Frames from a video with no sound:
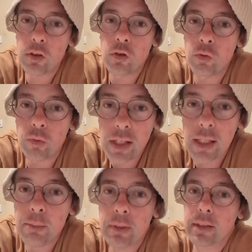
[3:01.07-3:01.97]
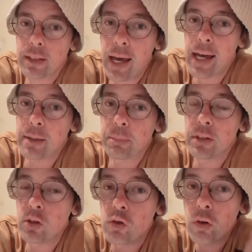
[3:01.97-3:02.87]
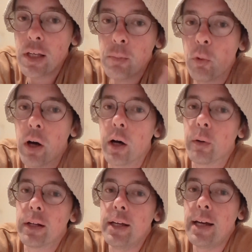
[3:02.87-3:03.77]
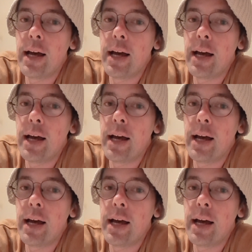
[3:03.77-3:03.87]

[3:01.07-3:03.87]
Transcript: the dreamscape, the dream world.